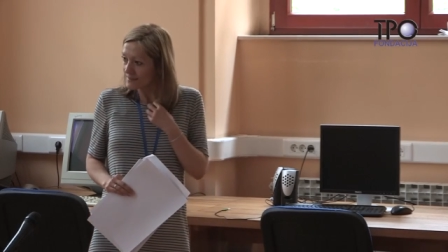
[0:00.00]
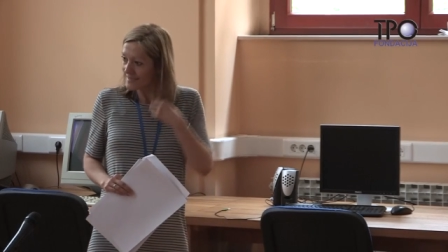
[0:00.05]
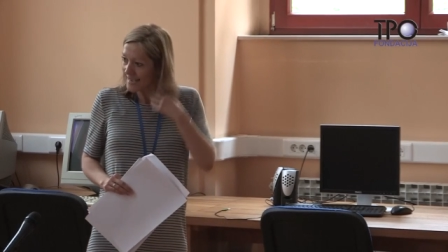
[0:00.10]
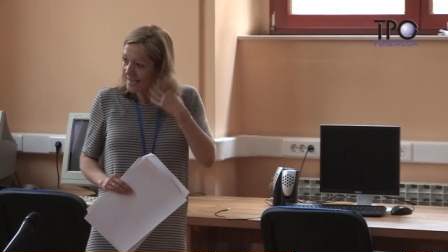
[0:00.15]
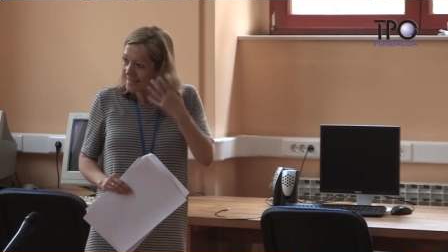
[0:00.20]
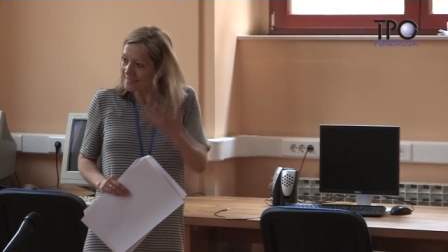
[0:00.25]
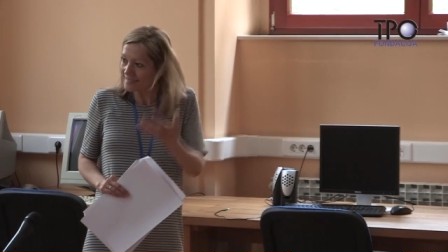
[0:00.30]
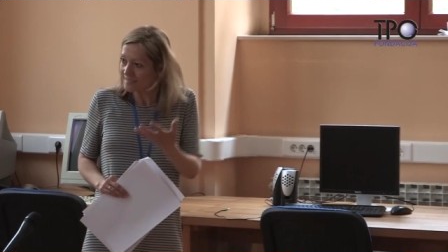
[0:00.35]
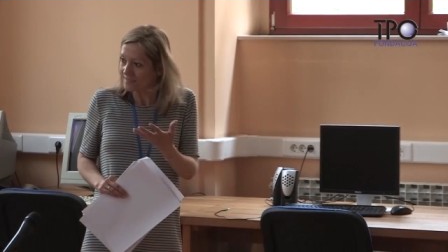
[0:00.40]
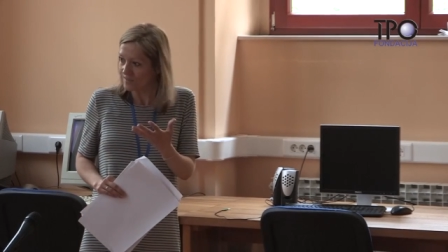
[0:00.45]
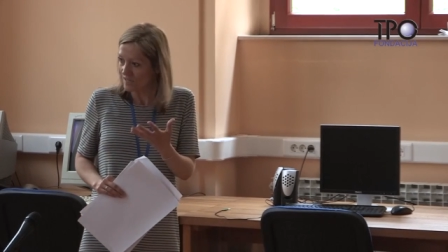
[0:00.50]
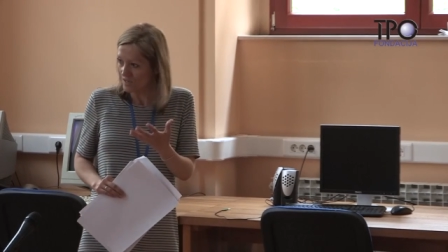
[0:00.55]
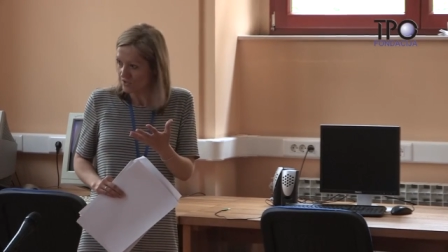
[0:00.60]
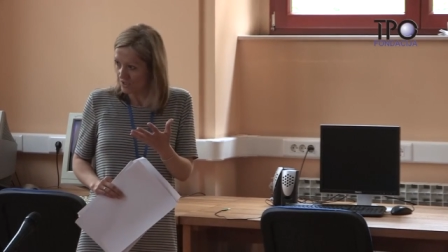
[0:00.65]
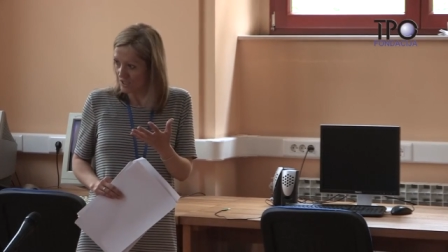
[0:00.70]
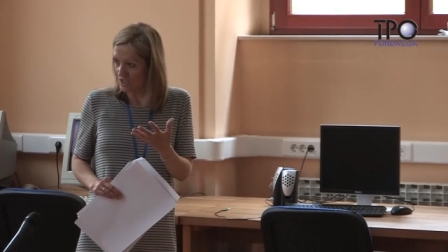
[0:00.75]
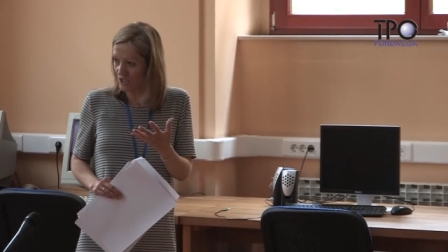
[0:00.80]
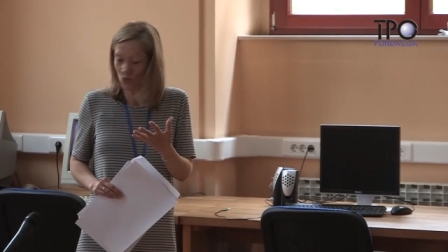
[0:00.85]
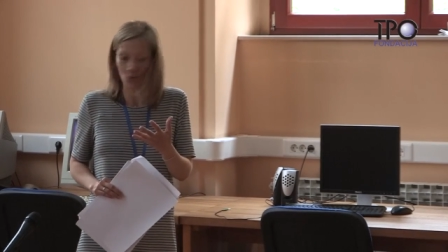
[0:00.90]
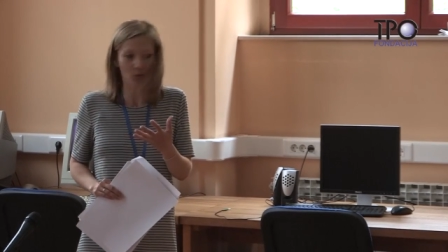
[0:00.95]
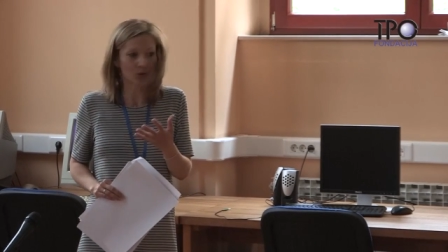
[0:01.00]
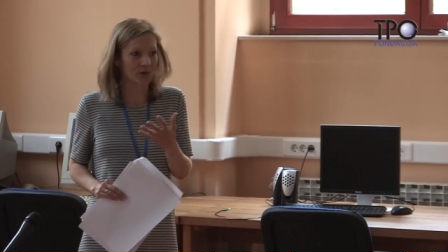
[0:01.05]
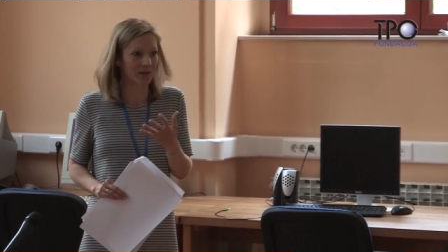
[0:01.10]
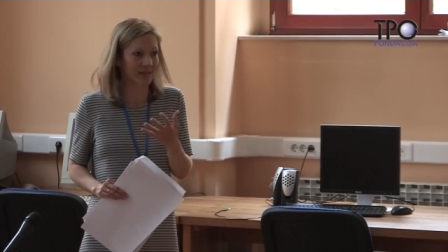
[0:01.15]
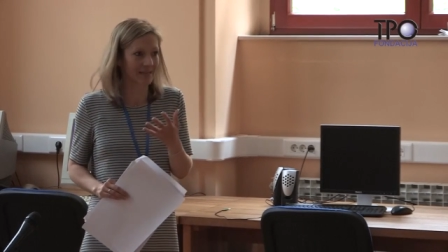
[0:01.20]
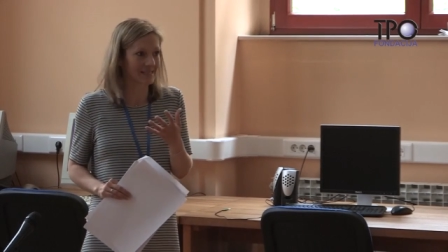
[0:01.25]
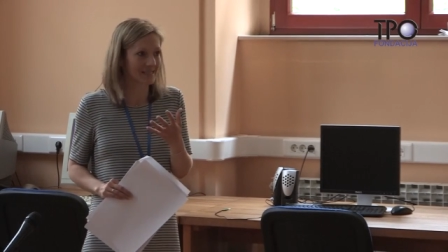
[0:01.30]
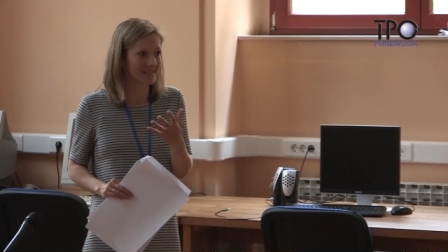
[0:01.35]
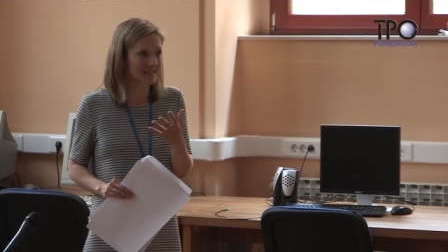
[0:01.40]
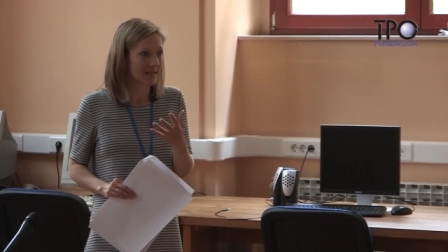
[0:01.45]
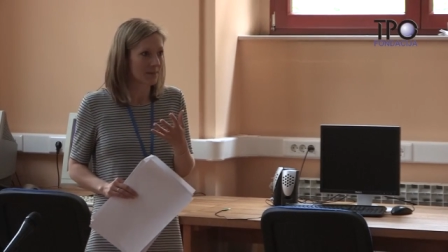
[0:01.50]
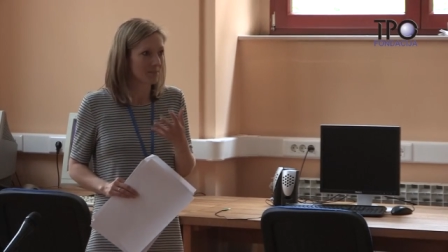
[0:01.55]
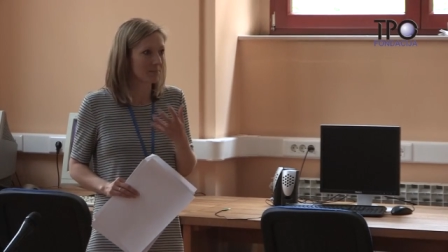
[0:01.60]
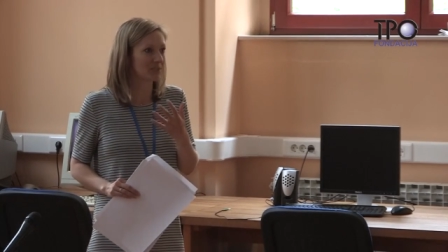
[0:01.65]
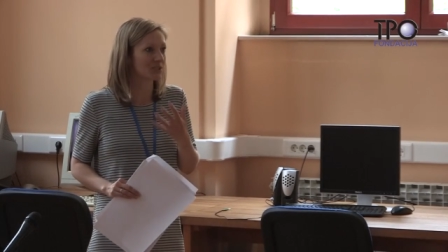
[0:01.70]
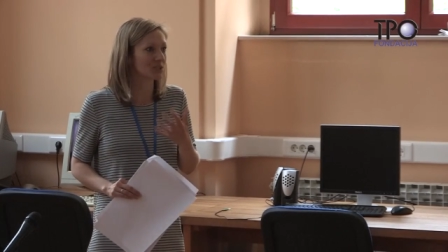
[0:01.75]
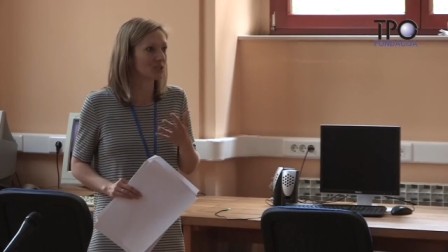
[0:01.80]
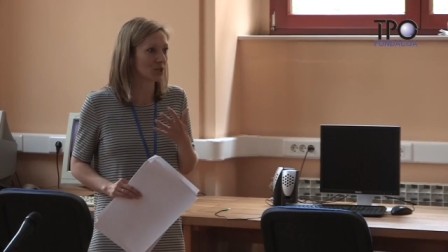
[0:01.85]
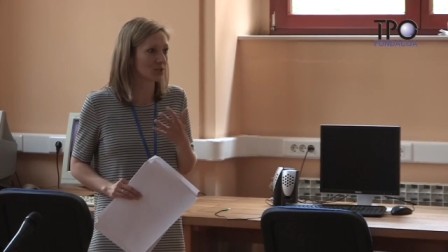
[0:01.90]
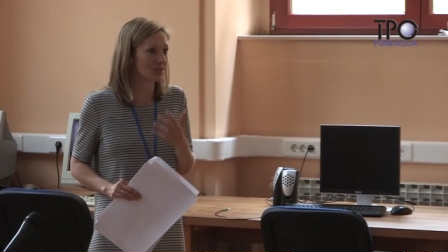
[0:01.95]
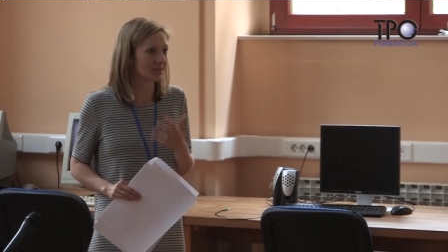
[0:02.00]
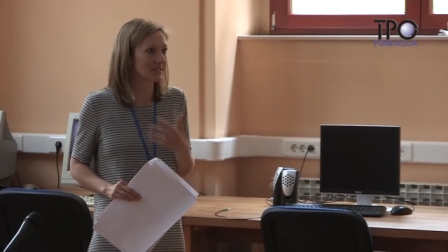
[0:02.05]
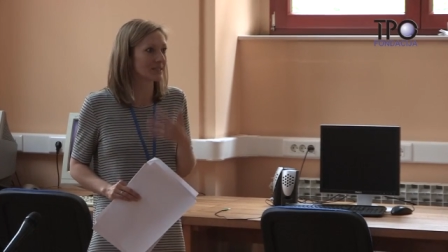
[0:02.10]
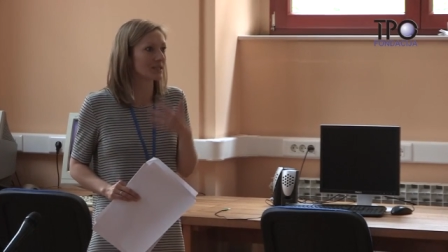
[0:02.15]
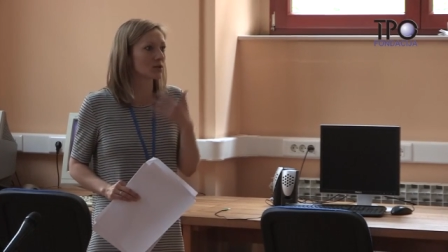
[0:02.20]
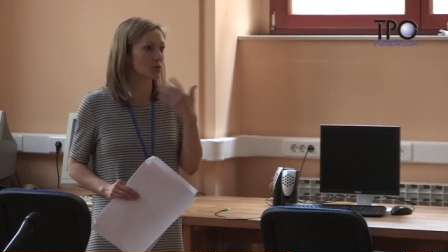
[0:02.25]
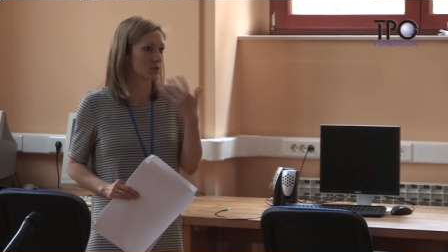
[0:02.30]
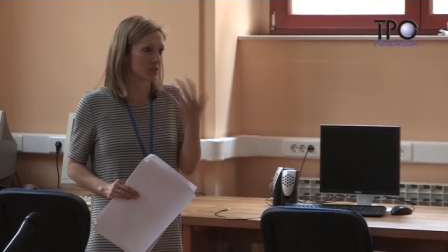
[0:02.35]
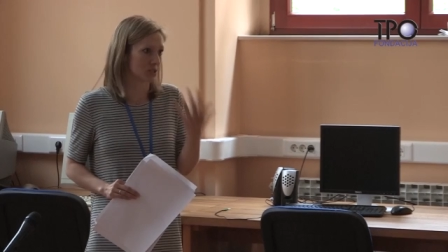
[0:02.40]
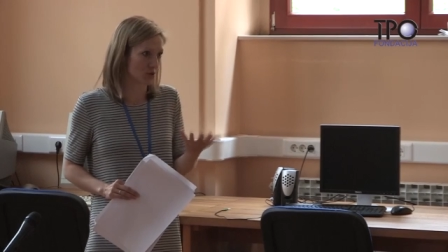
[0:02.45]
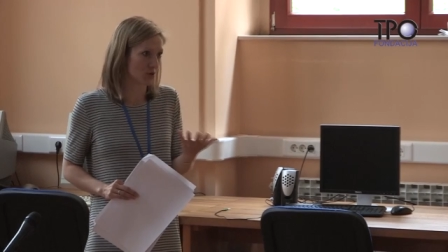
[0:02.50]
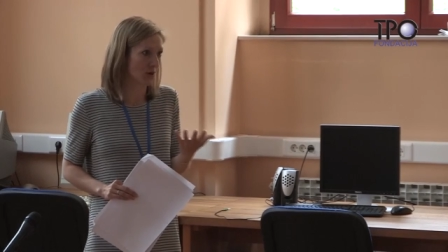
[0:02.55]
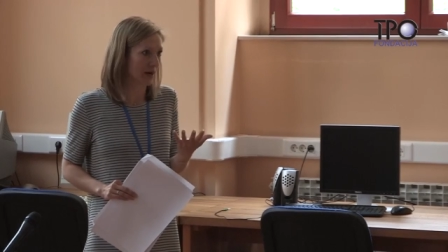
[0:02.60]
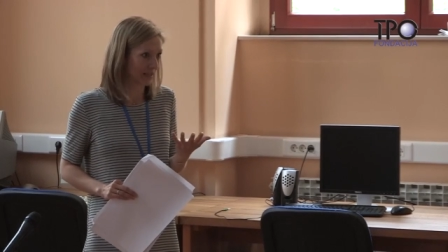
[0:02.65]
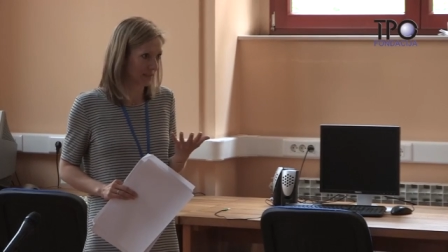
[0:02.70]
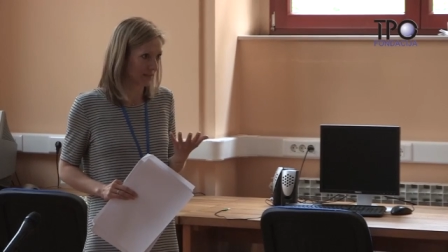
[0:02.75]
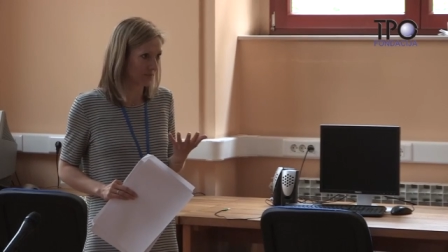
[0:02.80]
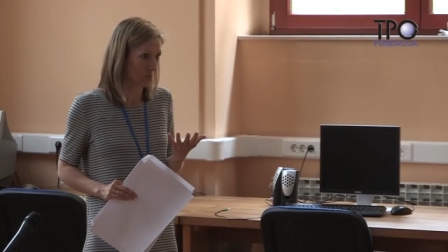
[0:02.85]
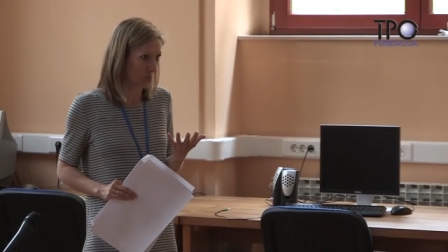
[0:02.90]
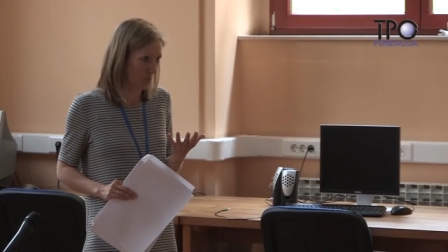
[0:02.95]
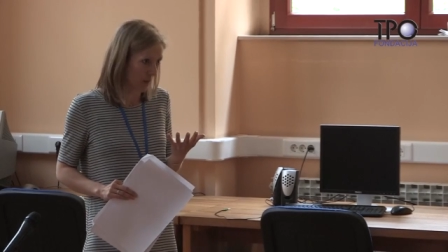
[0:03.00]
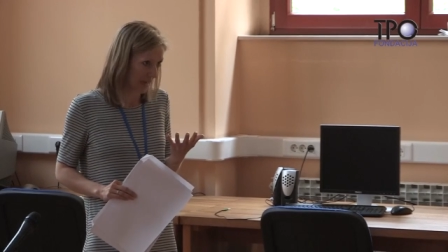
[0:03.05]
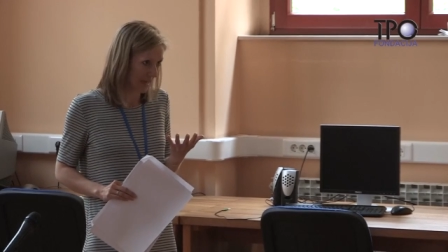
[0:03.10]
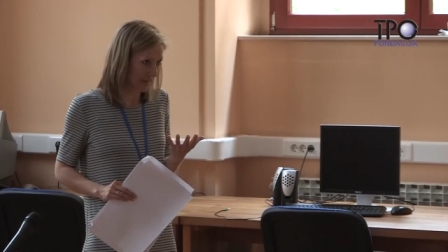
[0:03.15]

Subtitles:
telling their stories, but not in a constructive